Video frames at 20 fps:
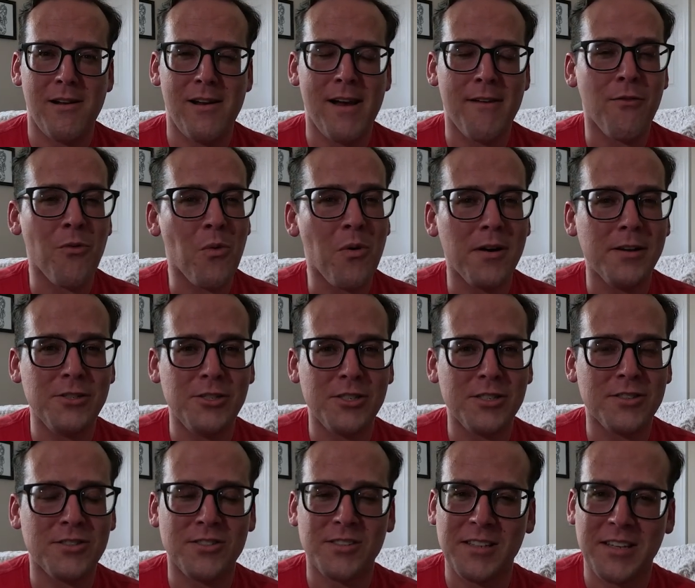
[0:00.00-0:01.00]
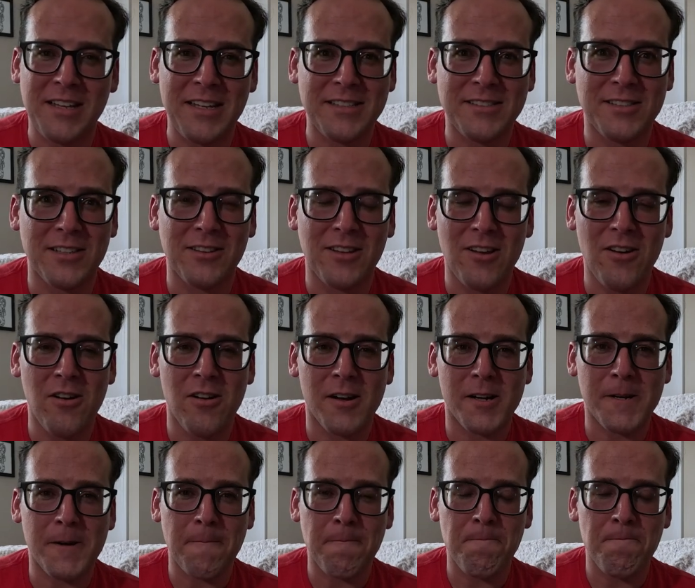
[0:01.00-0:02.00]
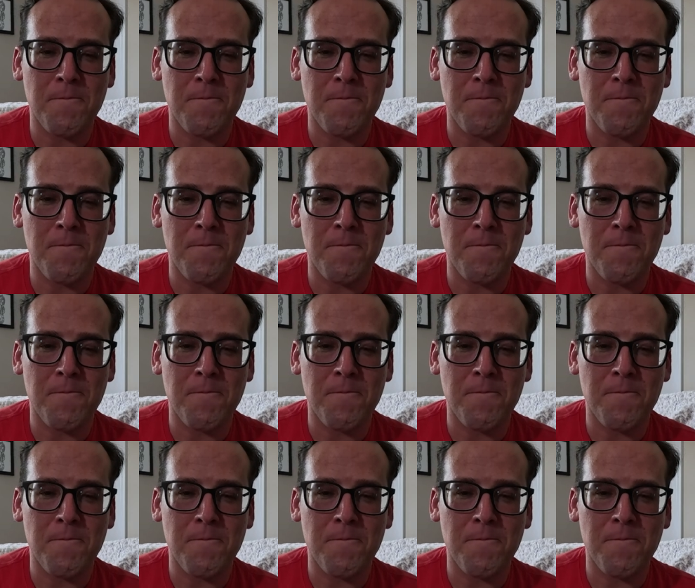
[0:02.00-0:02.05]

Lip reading: Everyone just gets along.